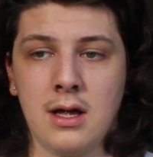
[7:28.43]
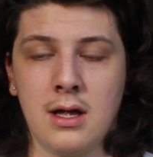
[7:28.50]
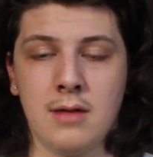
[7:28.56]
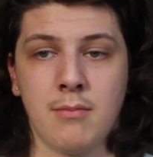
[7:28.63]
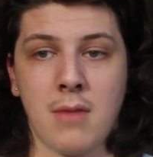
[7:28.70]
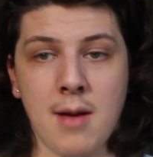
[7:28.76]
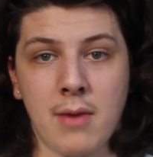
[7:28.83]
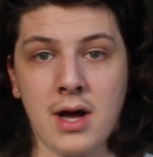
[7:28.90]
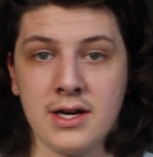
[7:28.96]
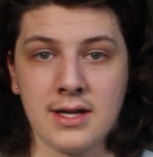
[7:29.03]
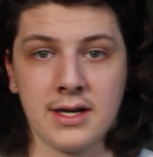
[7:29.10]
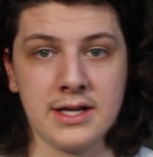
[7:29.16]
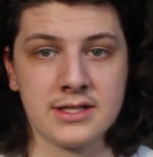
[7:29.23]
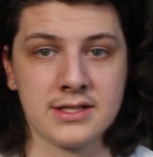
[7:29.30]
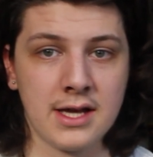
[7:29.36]
in my mind
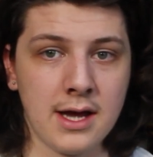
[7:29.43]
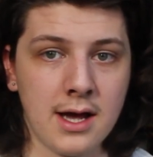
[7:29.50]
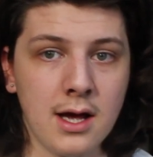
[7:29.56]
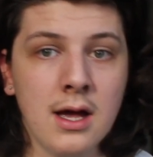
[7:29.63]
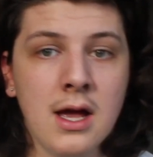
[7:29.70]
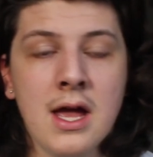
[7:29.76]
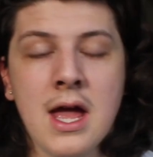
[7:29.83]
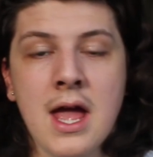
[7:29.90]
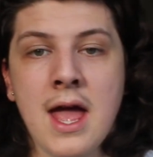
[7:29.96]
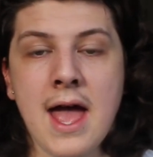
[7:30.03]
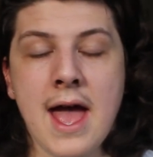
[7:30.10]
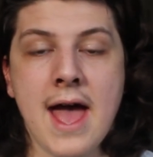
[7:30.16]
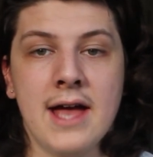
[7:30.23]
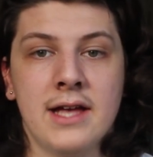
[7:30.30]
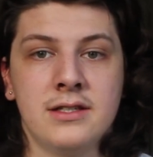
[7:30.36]
at least they are,
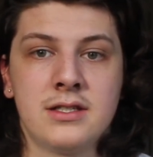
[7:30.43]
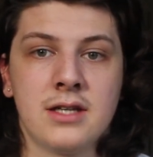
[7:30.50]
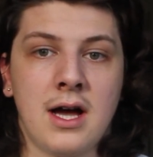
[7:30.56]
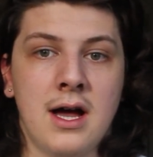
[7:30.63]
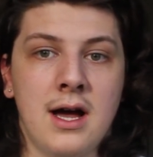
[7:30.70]
as